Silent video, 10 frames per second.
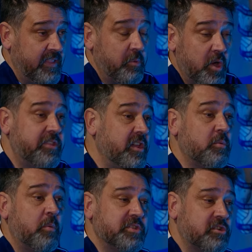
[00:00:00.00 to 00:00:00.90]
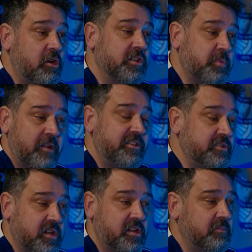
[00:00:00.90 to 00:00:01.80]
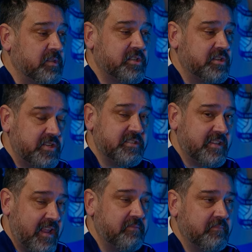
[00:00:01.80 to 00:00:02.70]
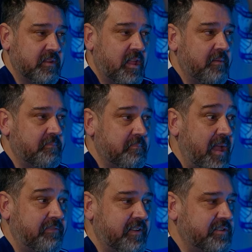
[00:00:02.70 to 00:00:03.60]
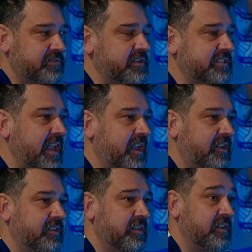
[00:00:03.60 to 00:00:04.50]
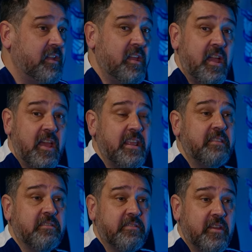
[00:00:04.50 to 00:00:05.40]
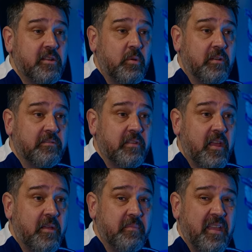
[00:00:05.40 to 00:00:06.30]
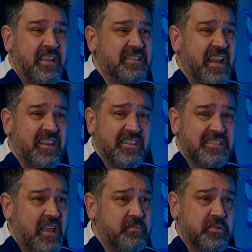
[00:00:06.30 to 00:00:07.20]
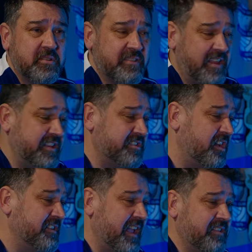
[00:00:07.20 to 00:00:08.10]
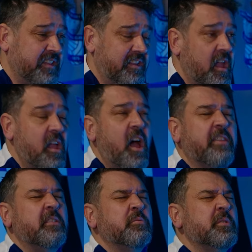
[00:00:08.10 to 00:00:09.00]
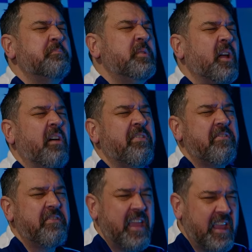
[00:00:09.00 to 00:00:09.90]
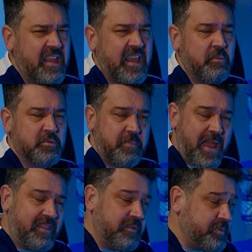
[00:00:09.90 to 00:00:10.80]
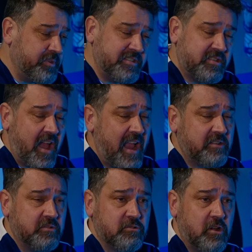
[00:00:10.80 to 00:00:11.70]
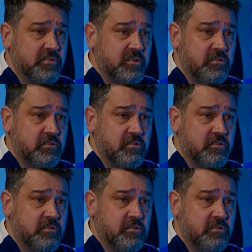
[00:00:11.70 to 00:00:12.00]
They were. The other one was a cross where it took a couple of touches and then May finished for his second. And then the third one, exactly the same sort of thing. He's gone down the. I think there was I think it was Pate that put this diagonal cross.